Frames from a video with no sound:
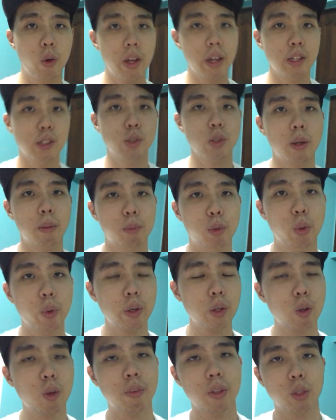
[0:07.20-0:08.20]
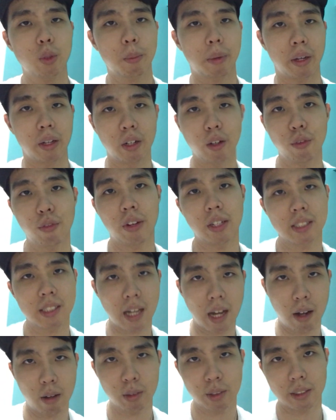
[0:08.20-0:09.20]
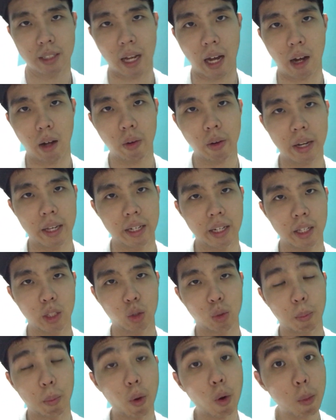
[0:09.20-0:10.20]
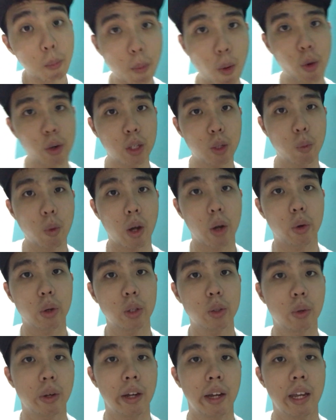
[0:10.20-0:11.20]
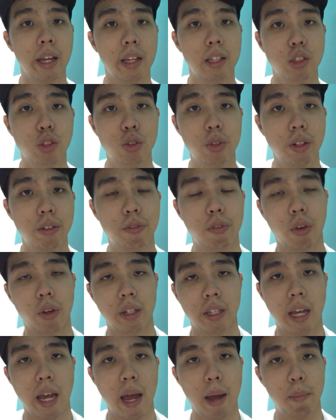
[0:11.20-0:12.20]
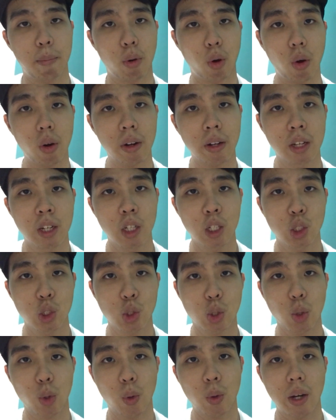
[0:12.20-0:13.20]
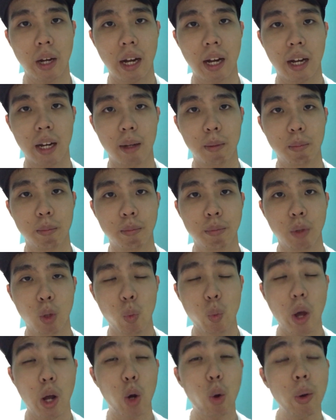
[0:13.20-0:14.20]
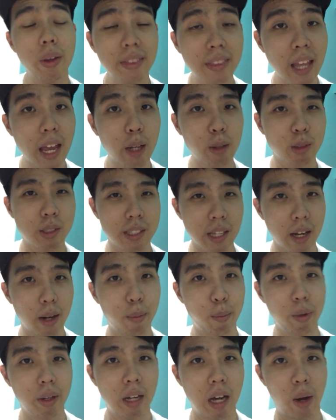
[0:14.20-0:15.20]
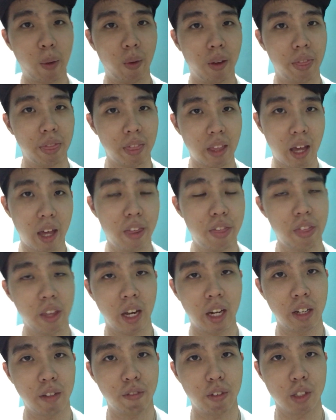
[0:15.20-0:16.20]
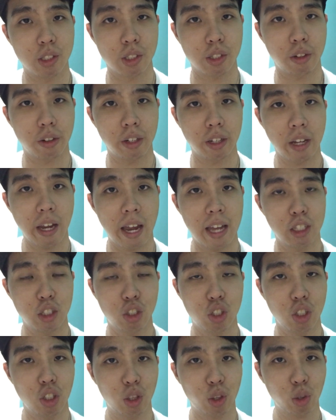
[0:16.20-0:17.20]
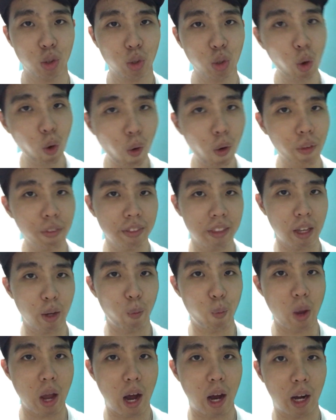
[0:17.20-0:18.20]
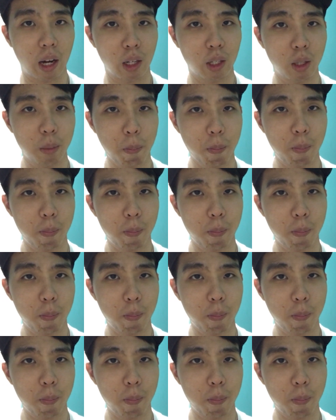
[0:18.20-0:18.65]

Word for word: Okay, so I'm going over to my girlfriend's house now and then tomorrow morning we are going to head straight for the airport. So um, we are going there to celebrate our 9th anniversary and she thought that we are